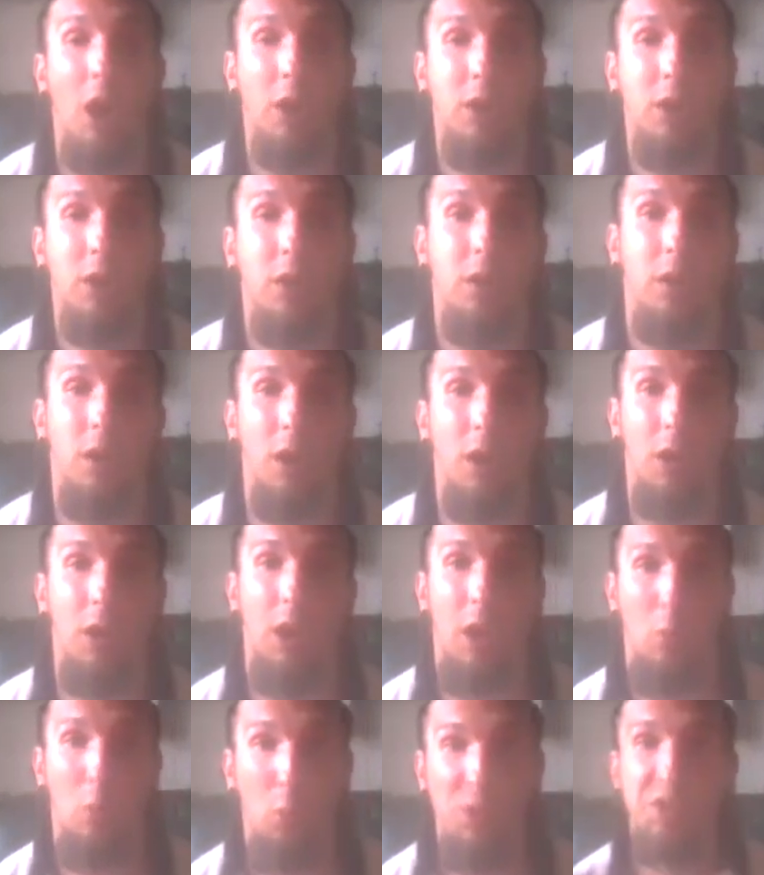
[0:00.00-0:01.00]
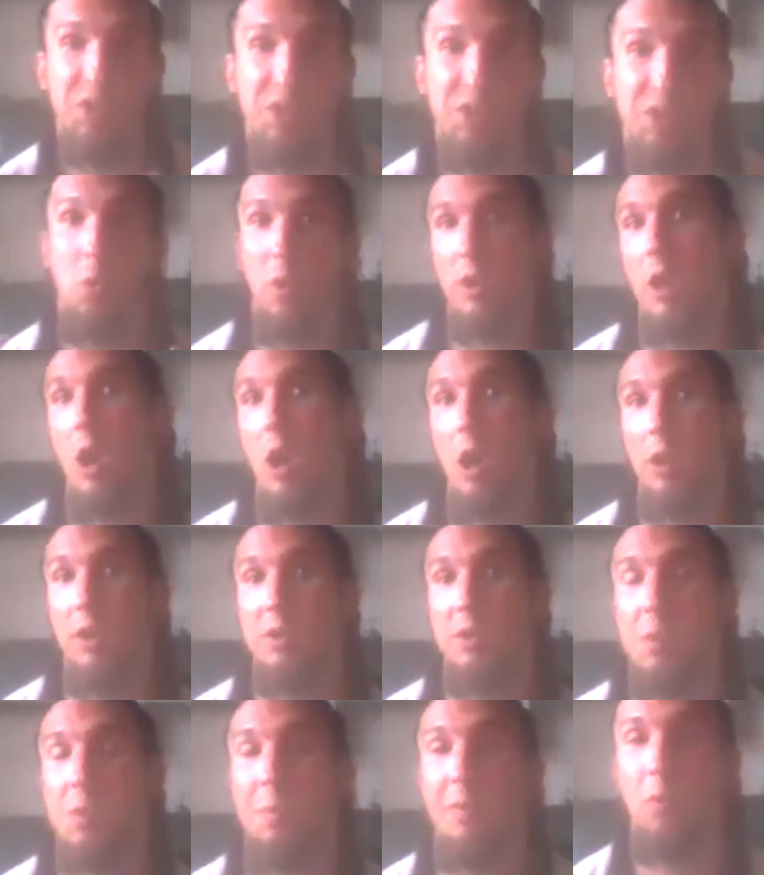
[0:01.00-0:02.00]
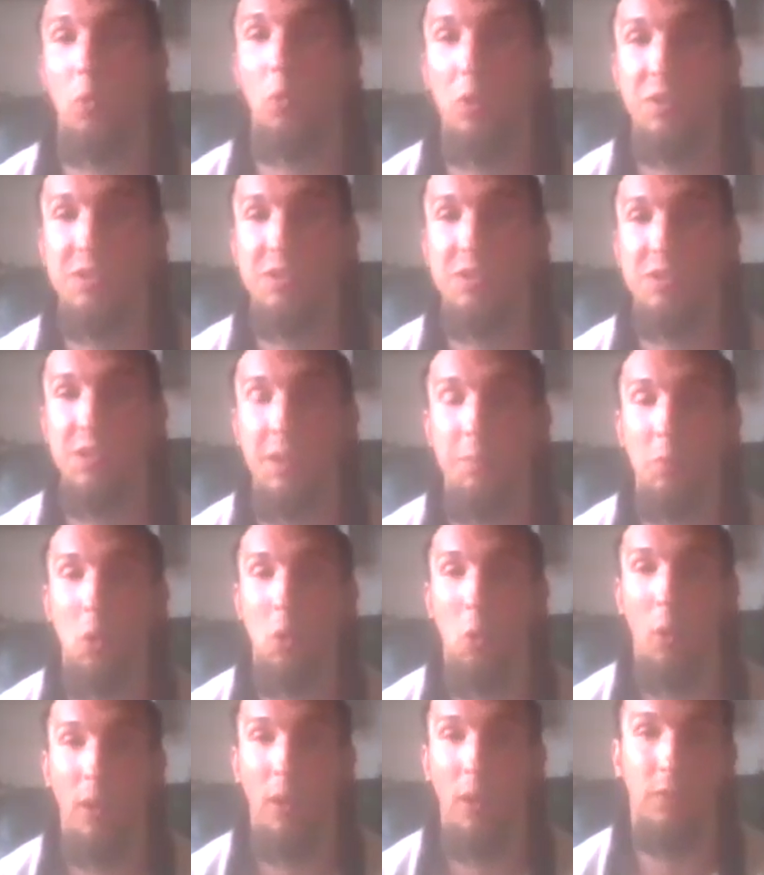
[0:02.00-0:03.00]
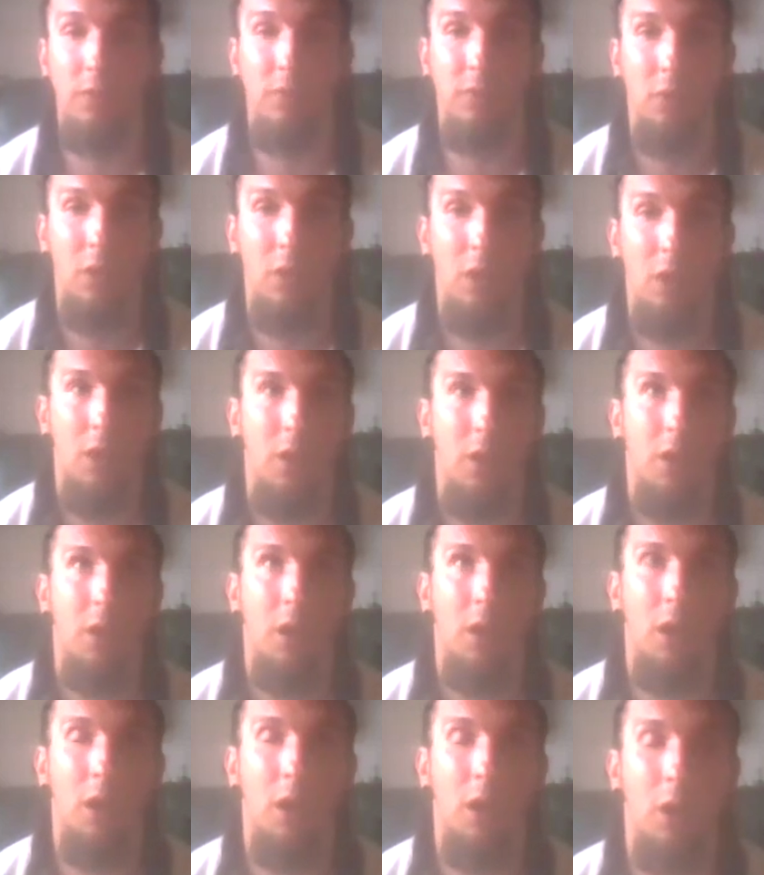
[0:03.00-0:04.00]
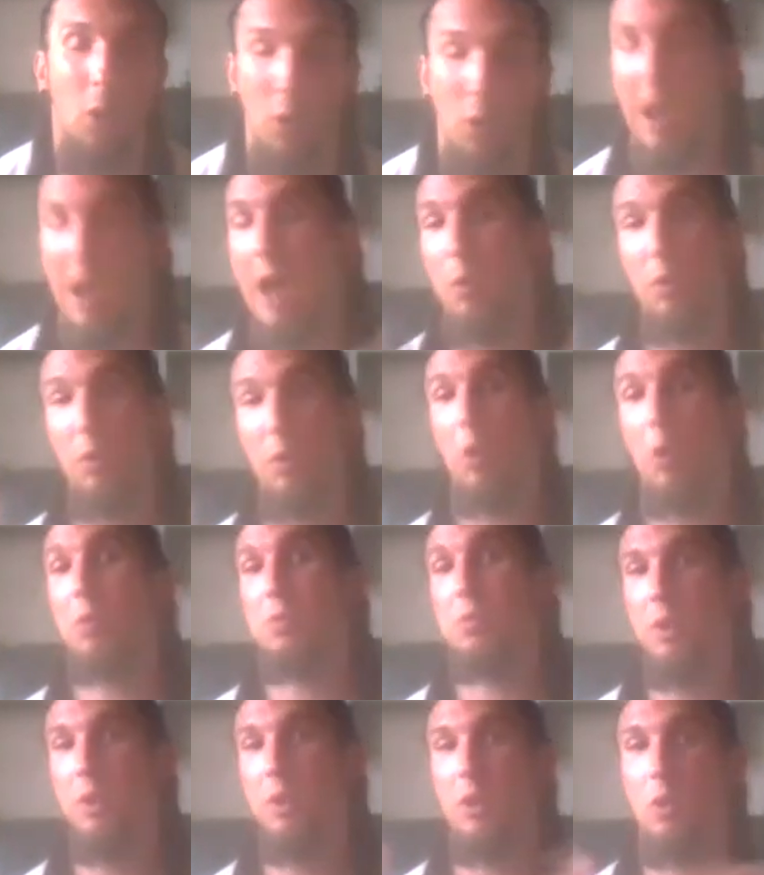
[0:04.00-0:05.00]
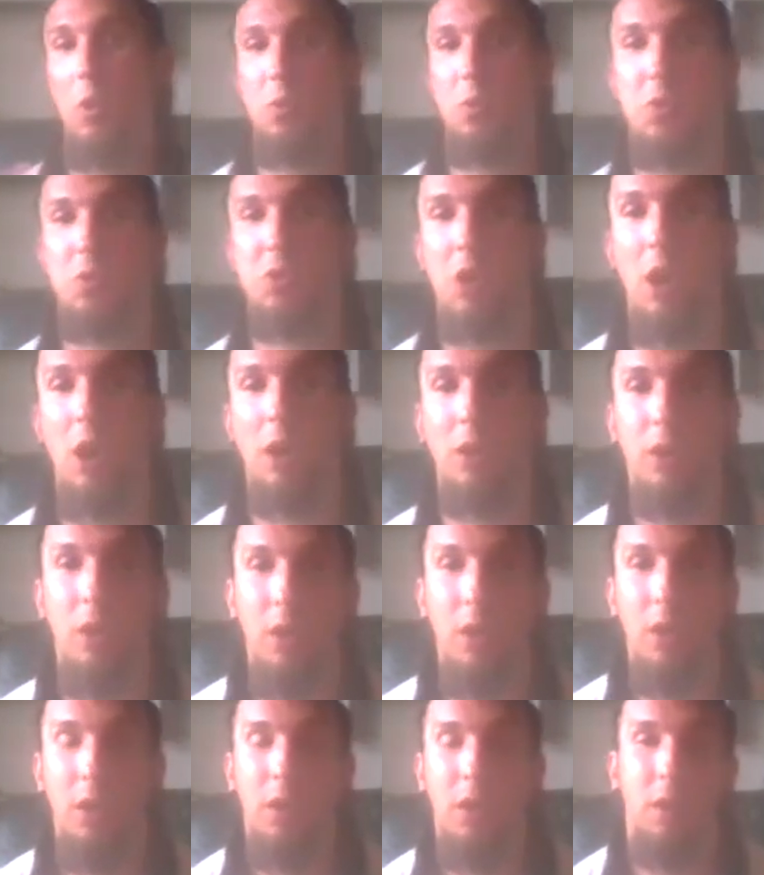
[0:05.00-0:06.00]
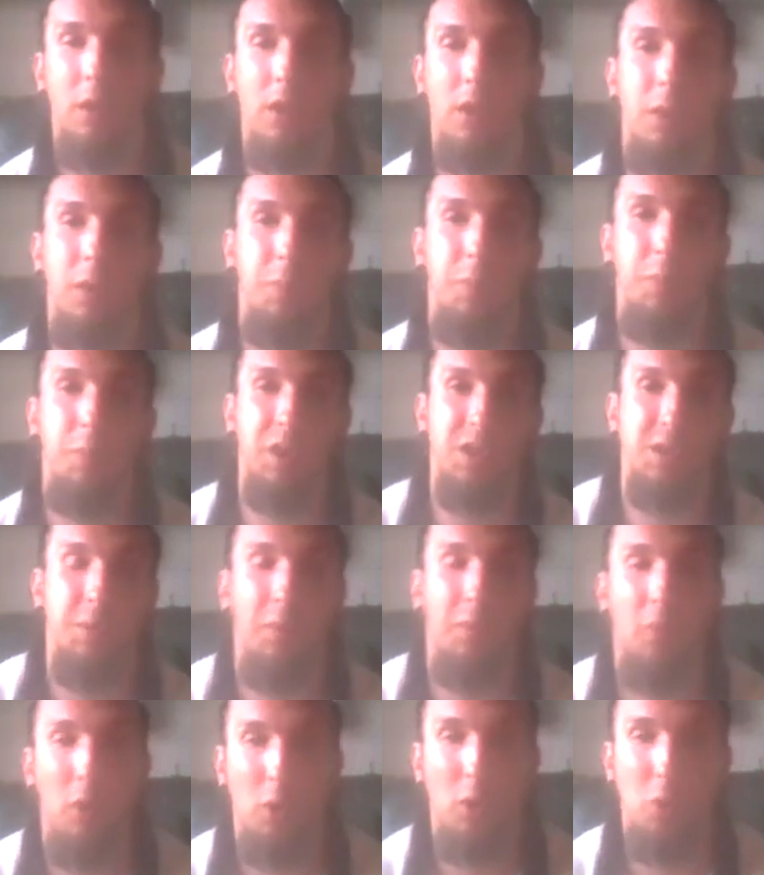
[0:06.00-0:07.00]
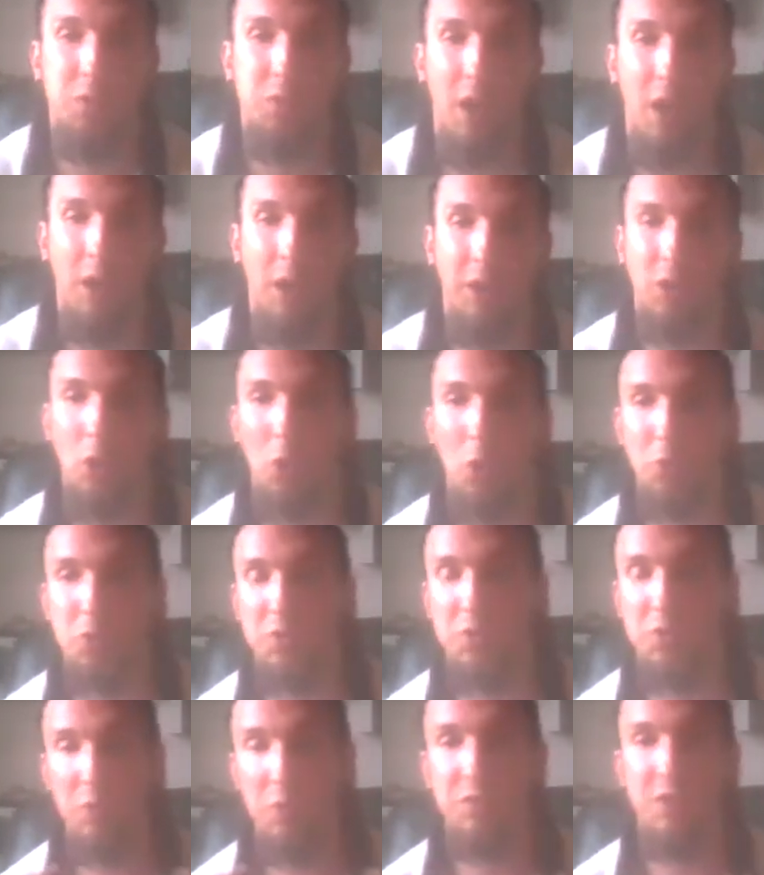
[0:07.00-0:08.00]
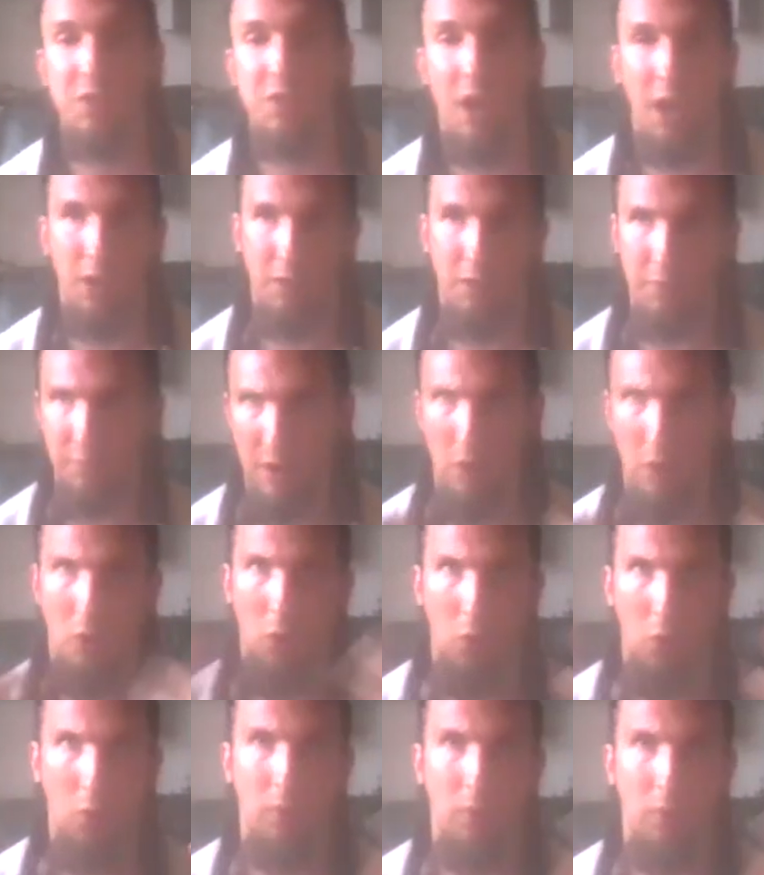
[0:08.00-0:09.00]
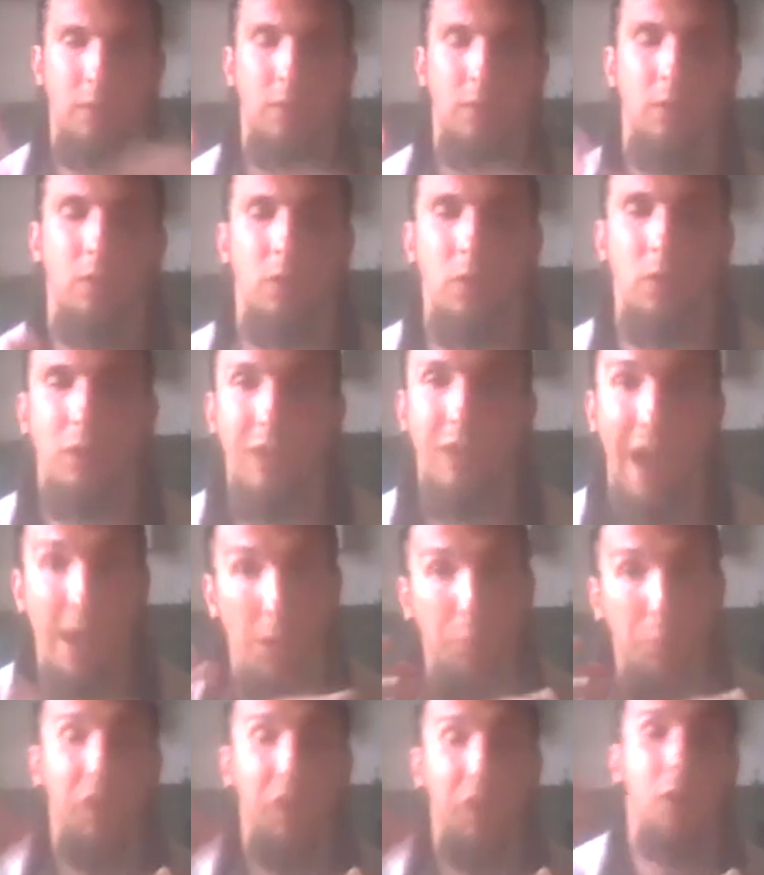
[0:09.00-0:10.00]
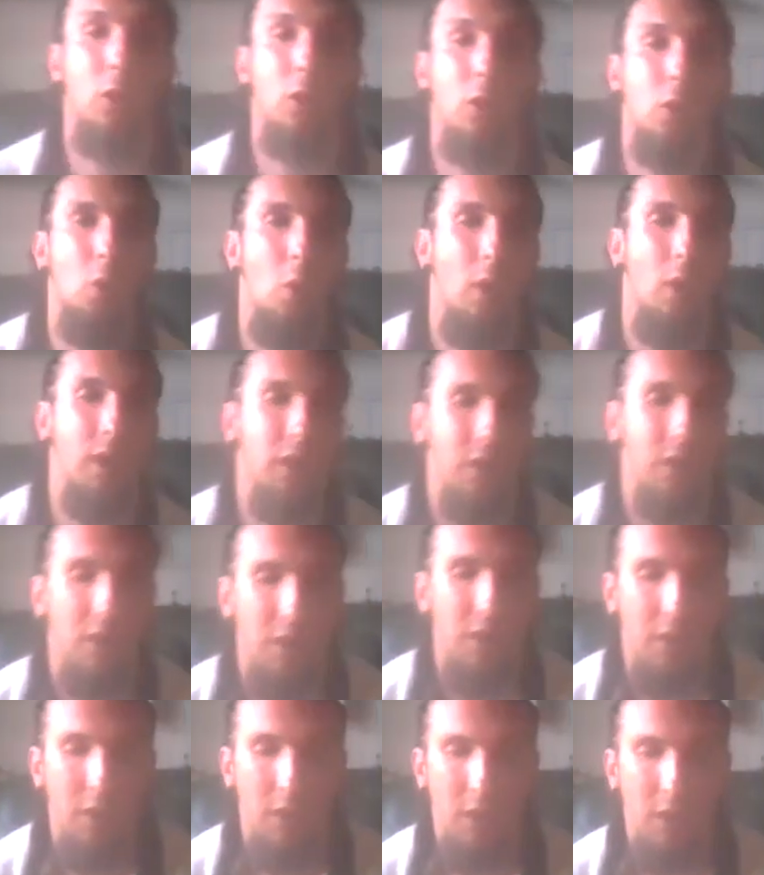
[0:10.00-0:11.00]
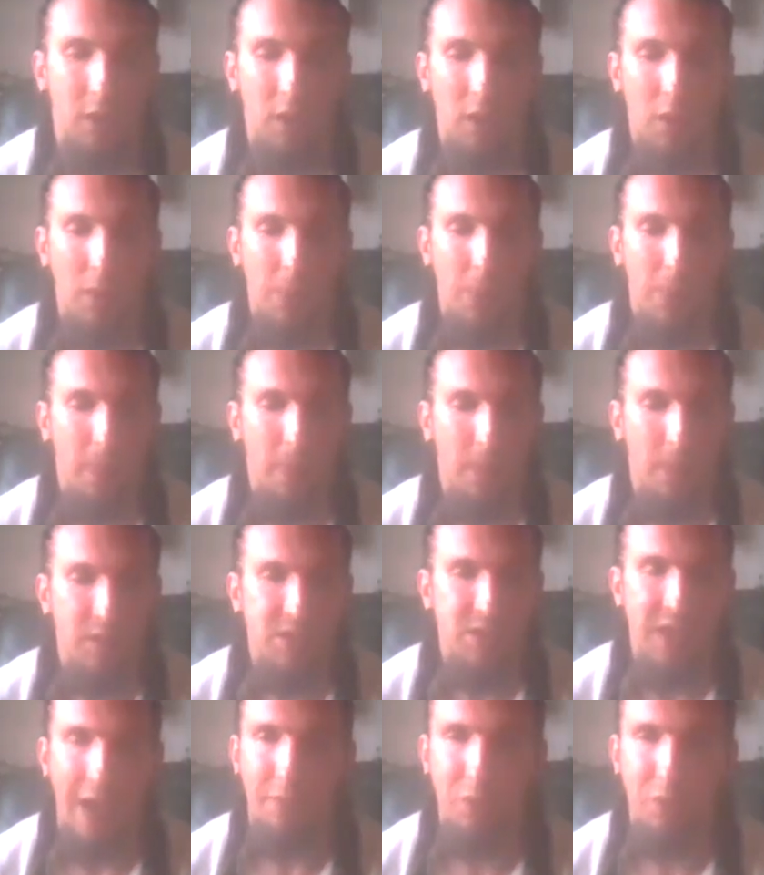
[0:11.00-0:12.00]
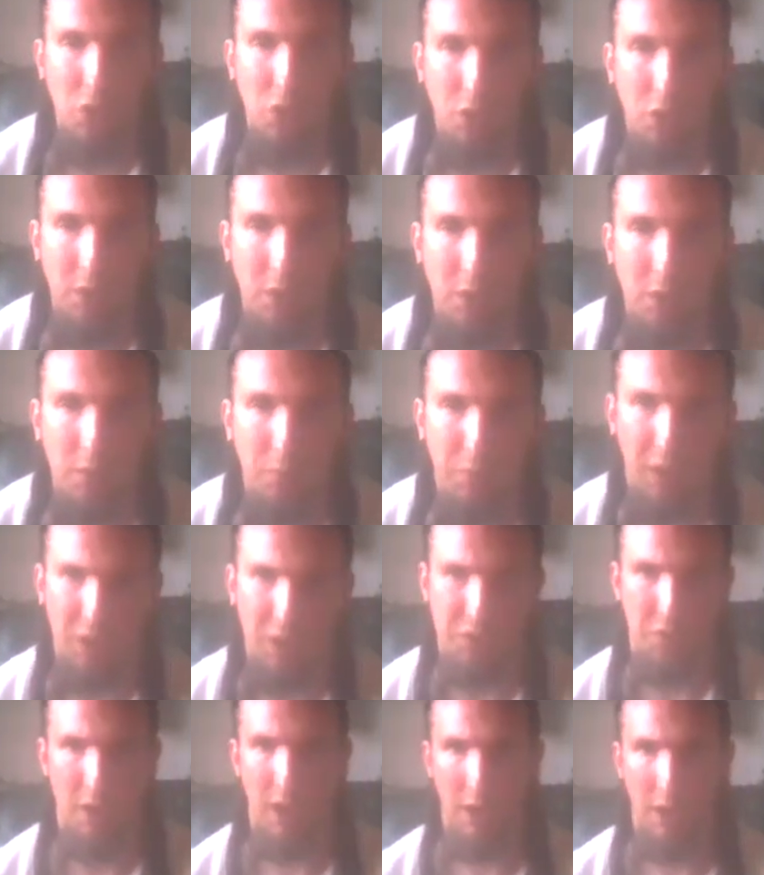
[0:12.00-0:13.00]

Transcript: uh, at what's going on. And some of it mm-hmm. would seem quite, uh, or I would also get culture shock uh, because some of what goes on in cultures outside of our own uh, can appear quite savage because they're not,